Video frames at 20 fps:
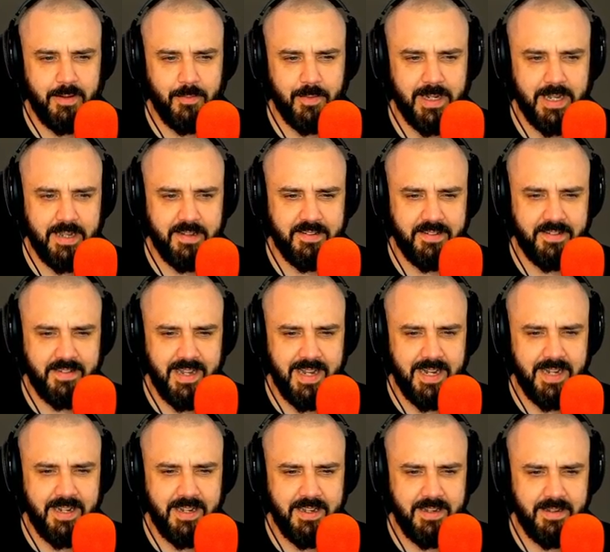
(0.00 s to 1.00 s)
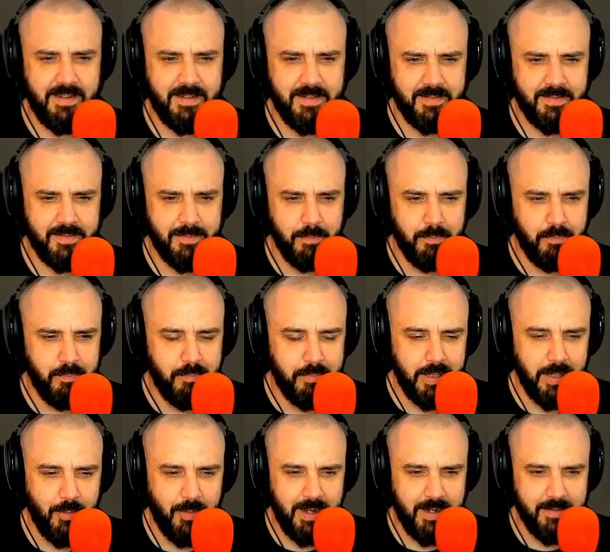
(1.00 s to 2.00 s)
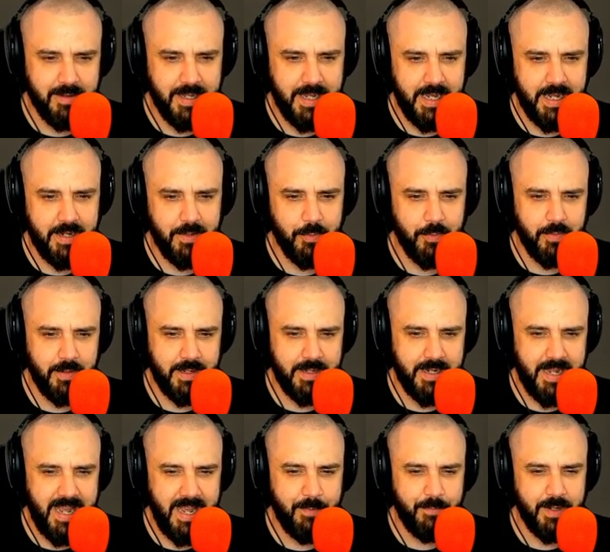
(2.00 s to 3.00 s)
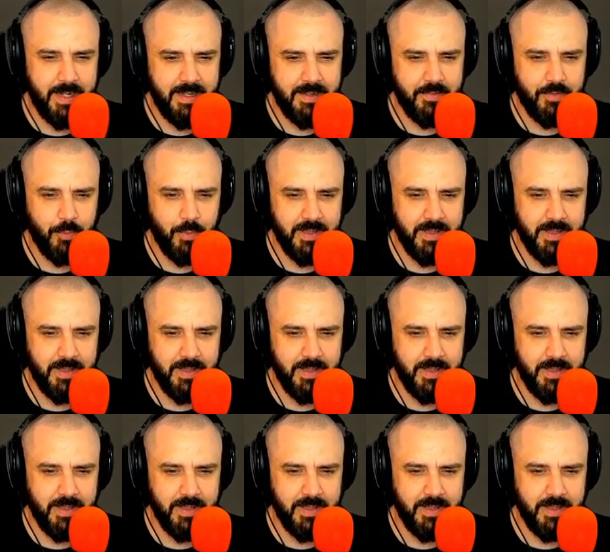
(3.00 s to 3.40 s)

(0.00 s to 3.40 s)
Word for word: We got sanity again. Blowout candle and evidence with